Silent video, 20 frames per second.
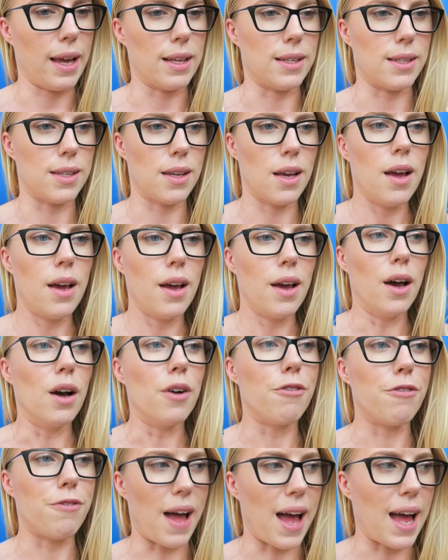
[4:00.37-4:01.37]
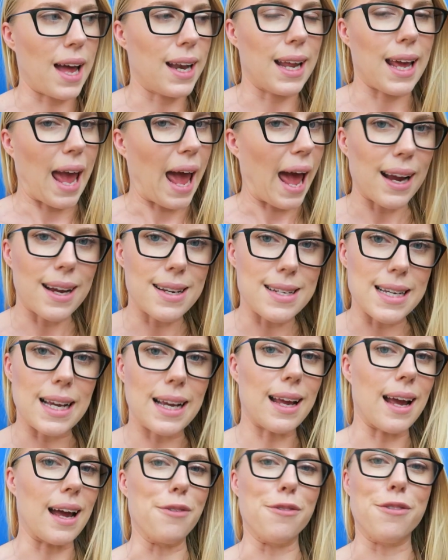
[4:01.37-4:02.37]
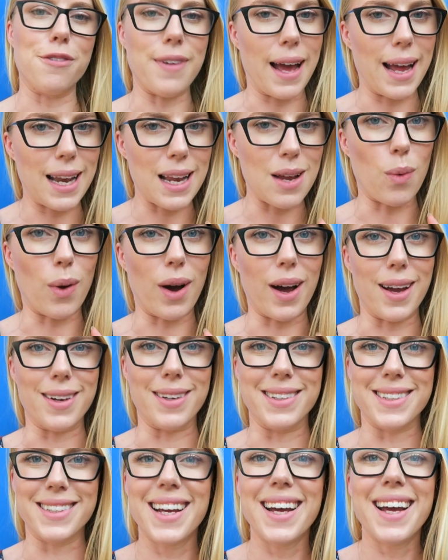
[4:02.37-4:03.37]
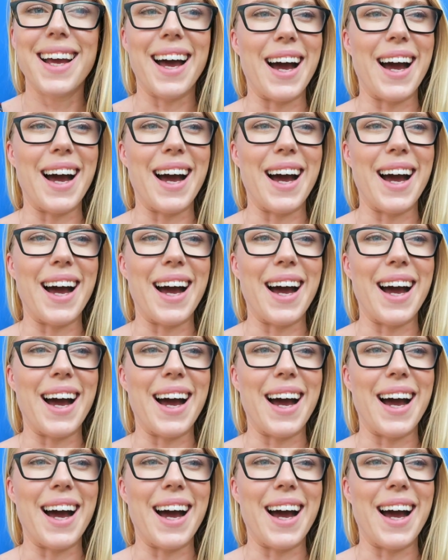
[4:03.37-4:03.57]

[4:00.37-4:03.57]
is fairly hectic and fairly wild.